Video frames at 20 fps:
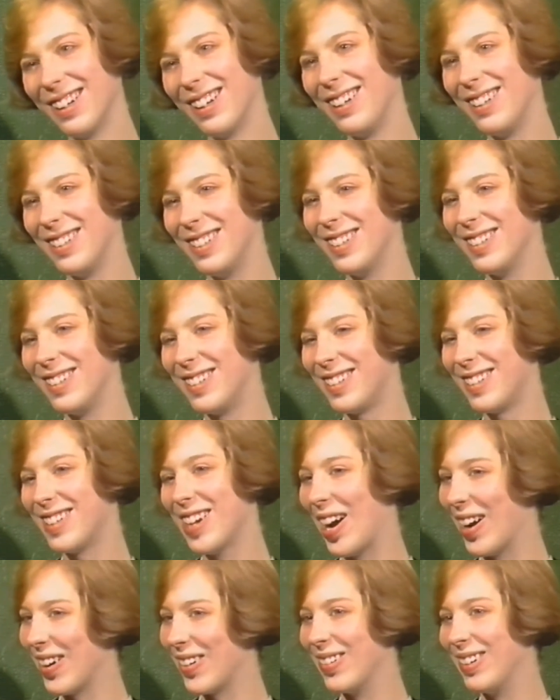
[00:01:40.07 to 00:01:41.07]
he's just
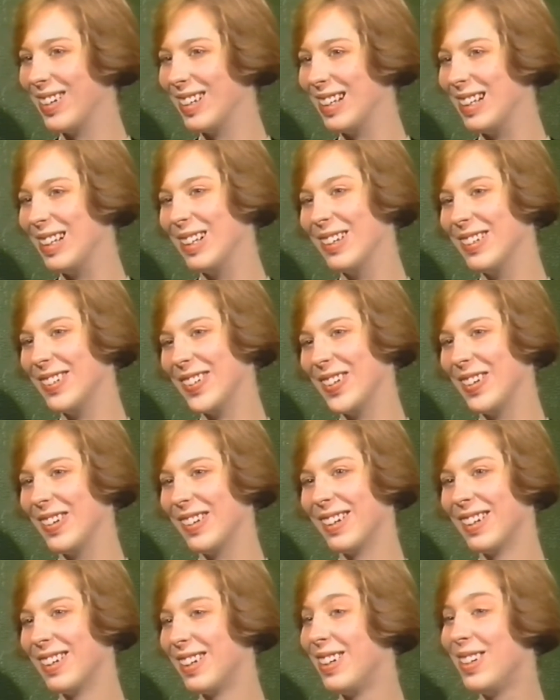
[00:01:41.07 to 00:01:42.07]
staggeringly loose, and
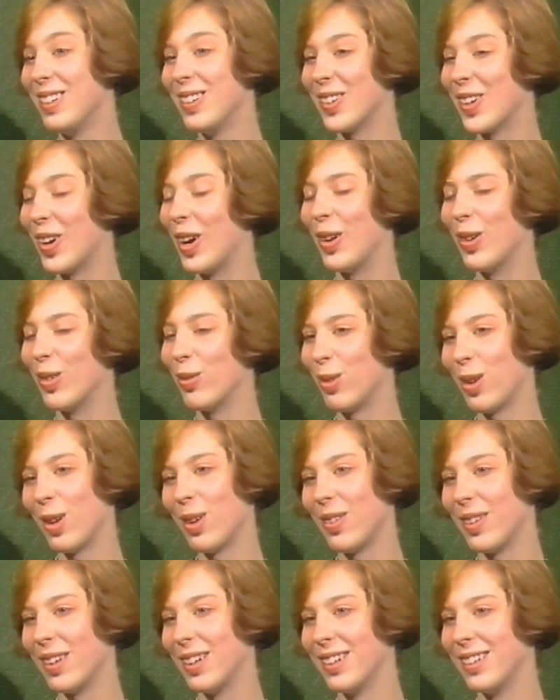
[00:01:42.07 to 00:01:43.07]
you just cannot
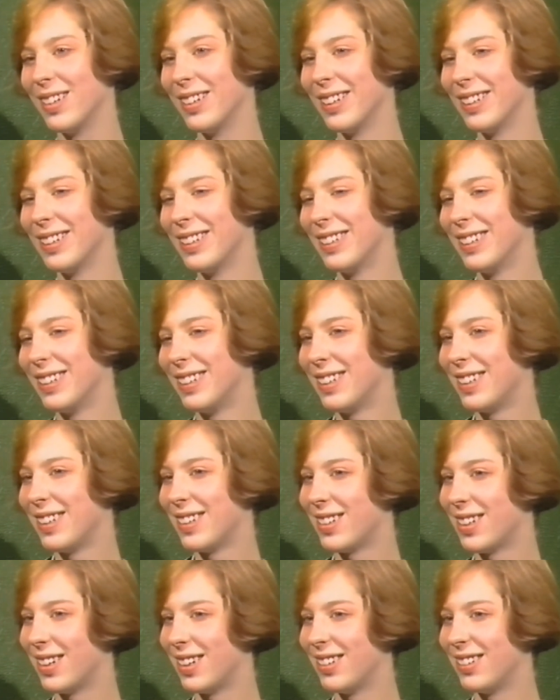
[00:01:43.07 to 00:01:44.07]
follow things.
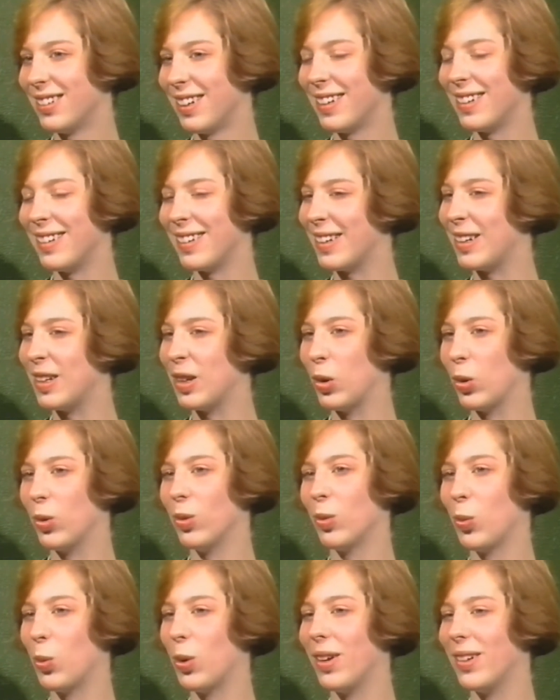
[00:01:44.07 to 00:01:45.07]
So he's getting
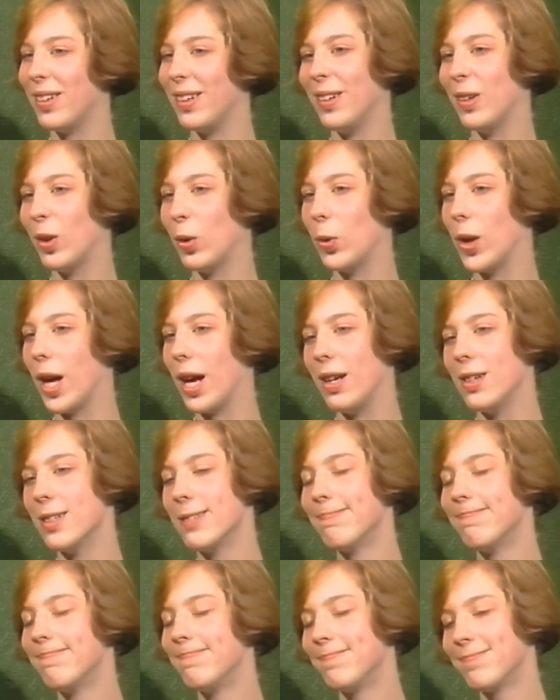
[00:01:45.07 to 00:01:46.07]
old, worse since old age.
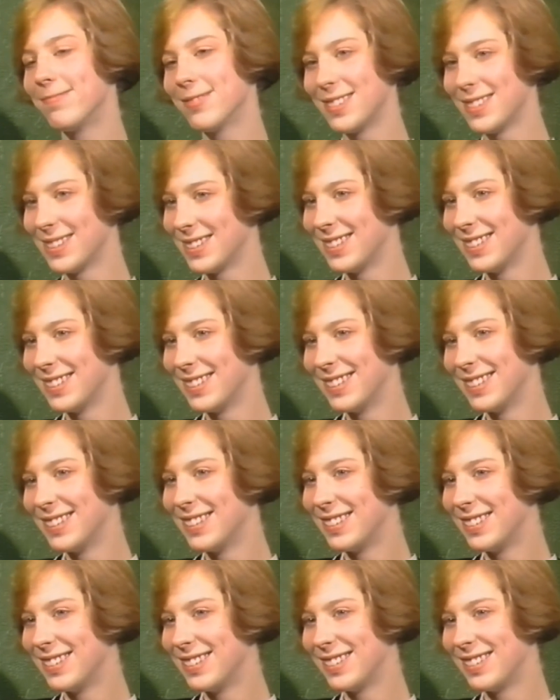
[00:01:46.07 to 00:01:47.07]

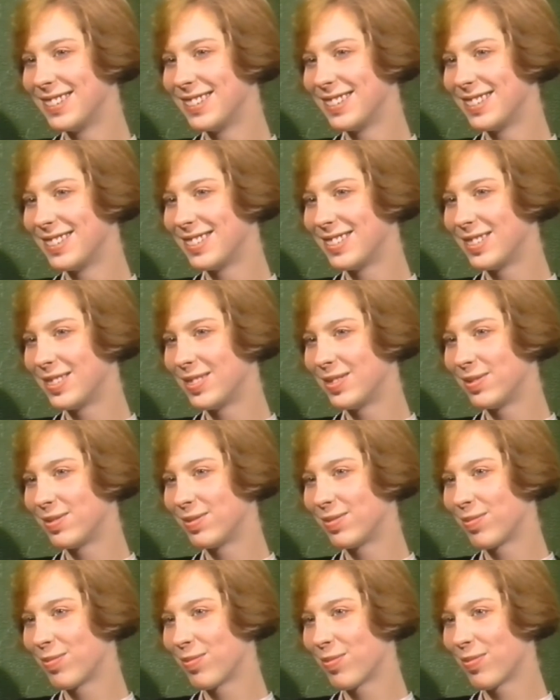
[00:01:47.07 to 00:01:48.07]
You don't go into him
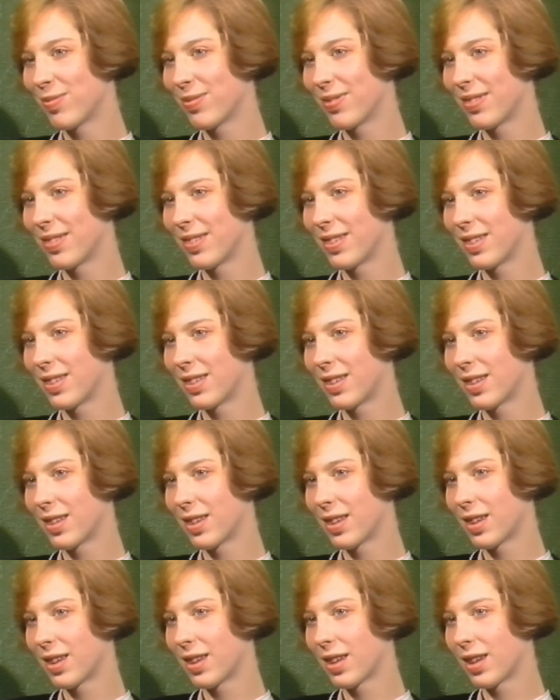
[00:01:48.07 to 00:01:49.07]
with a tape recorder
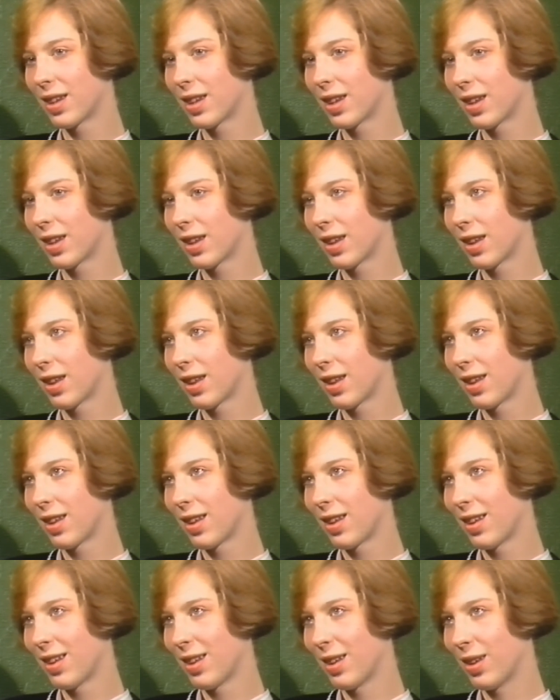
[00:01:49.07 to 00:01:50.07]
and then play it back to
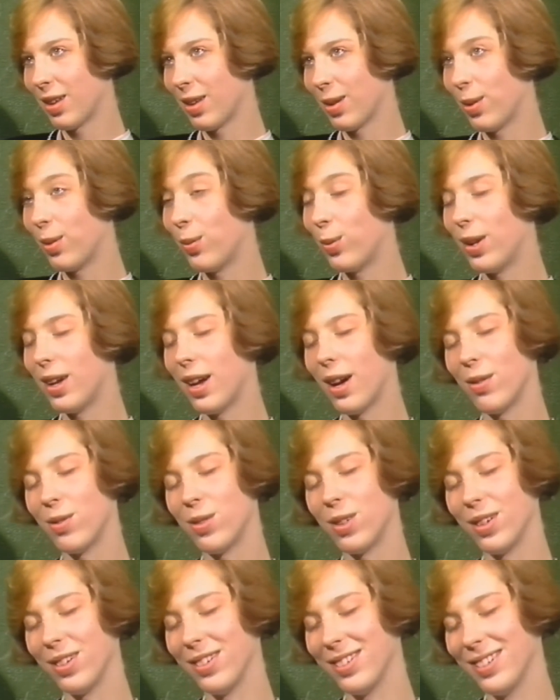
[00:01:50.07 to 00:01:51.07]
him or anything. We have done.